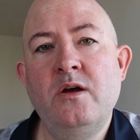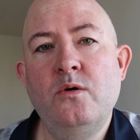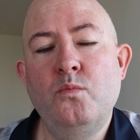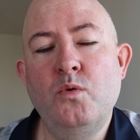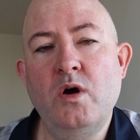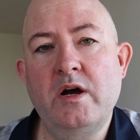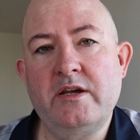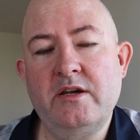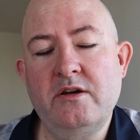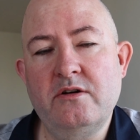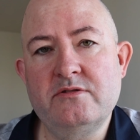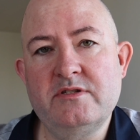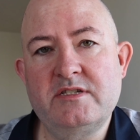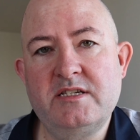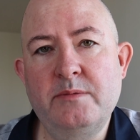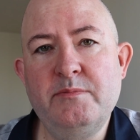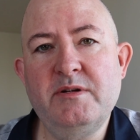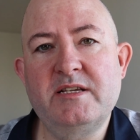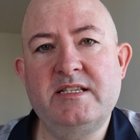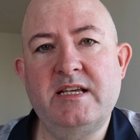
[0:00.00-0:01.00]
working on
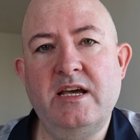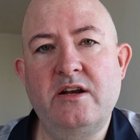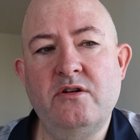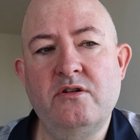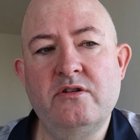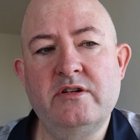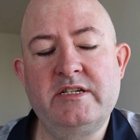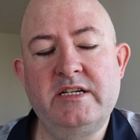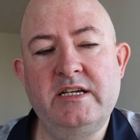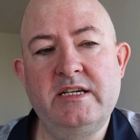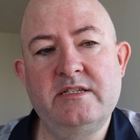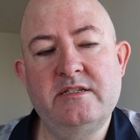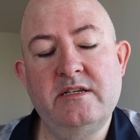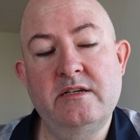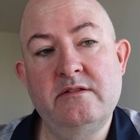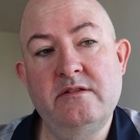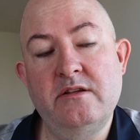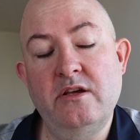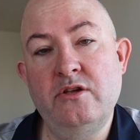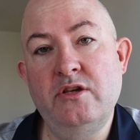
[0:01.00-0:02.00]
similar technologies,
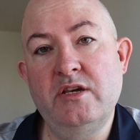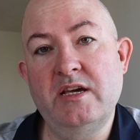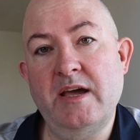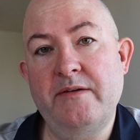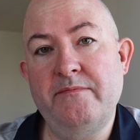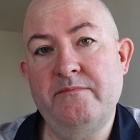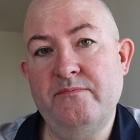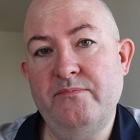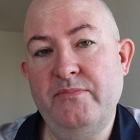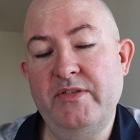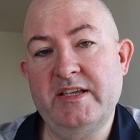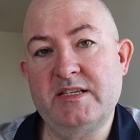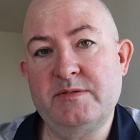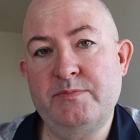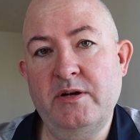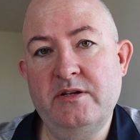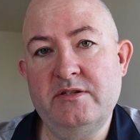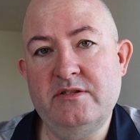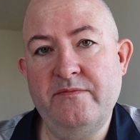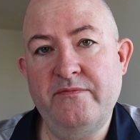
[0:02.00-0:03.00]
and you get
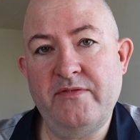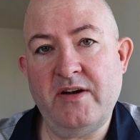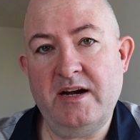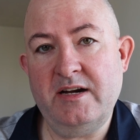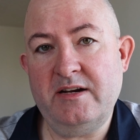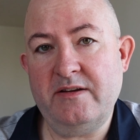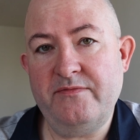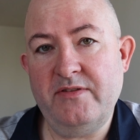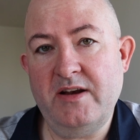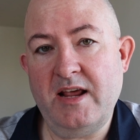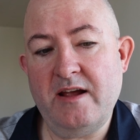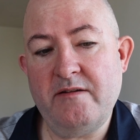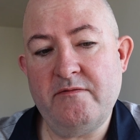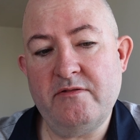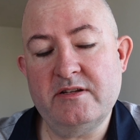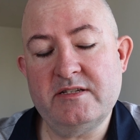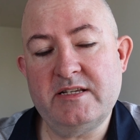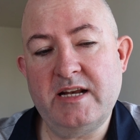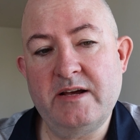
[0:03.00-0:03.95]
exposed to very different areas.